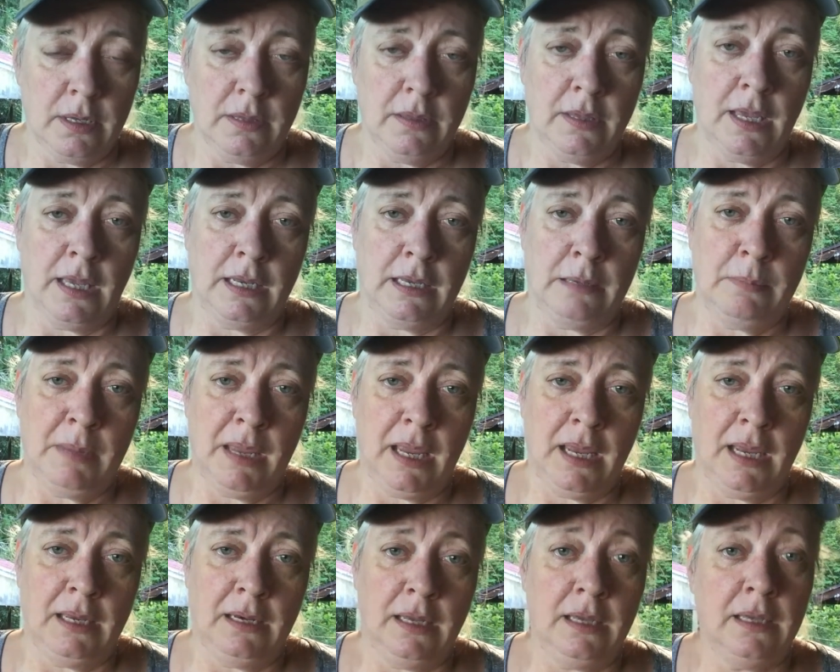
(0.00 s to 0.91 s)
that he
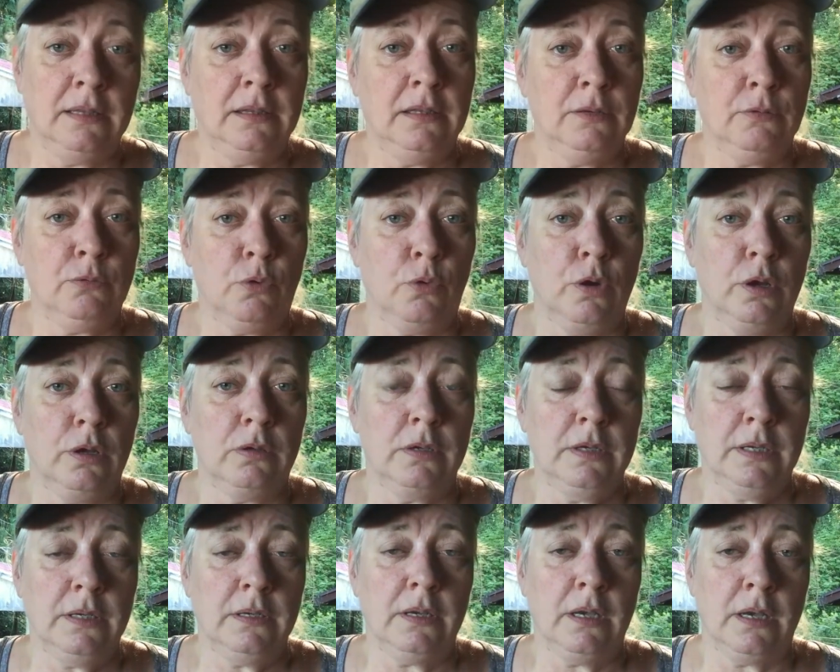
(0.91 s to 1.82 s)
made at the Royal
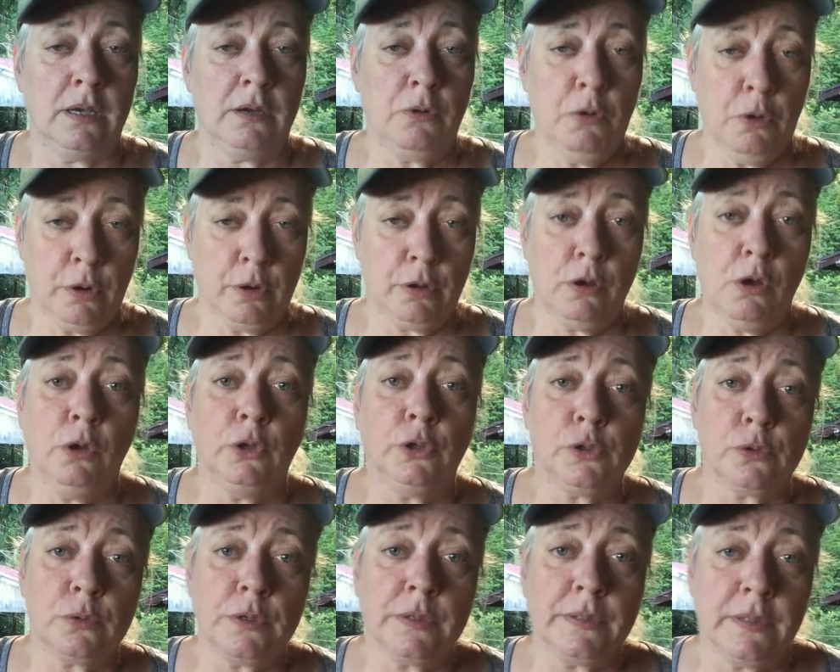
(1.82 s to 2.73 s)

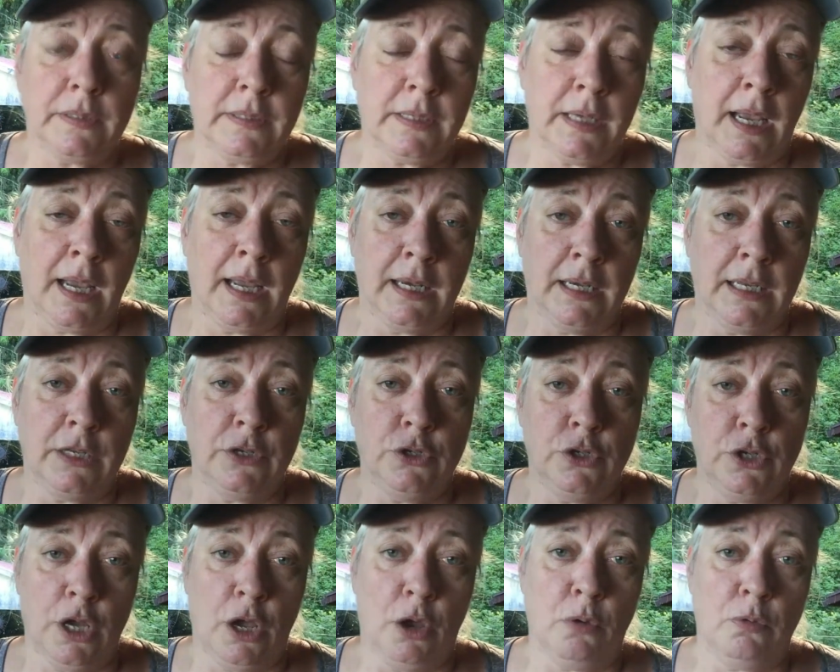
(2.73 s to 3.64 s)
Horticultural Society
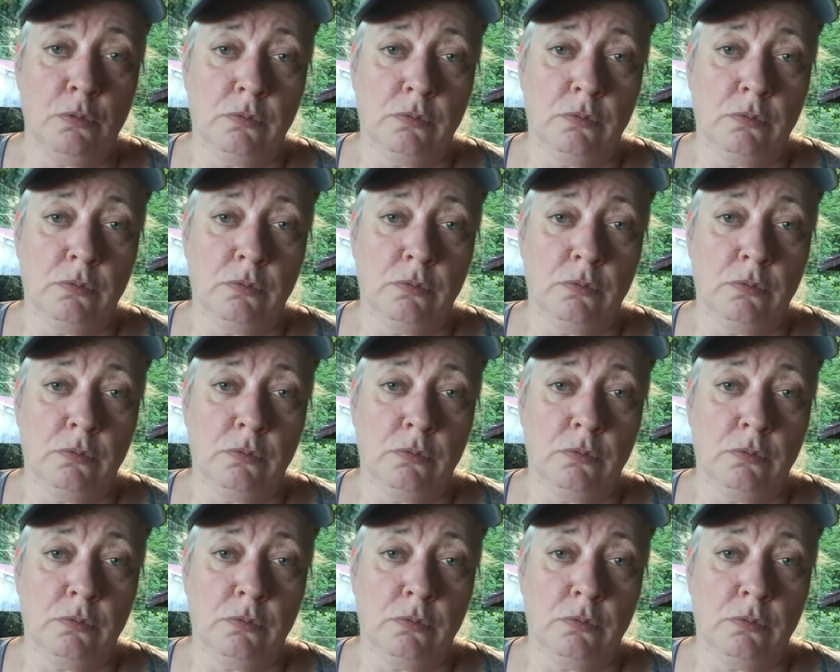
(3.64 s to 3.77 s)
show.